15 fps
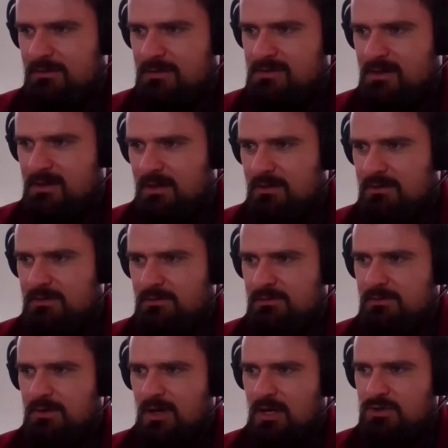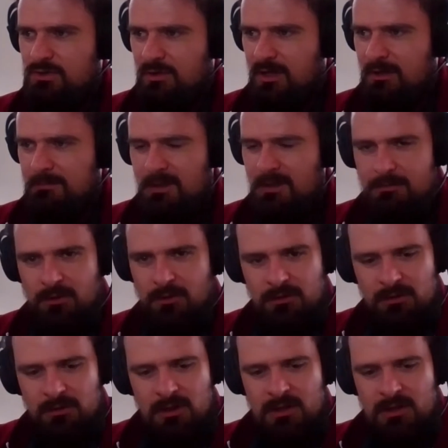desire to educate
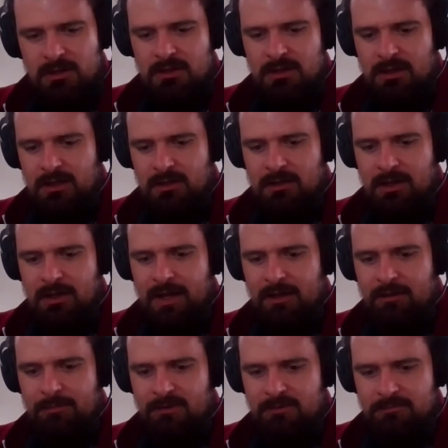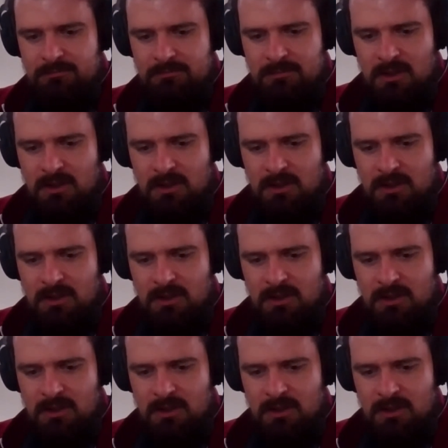people and help them,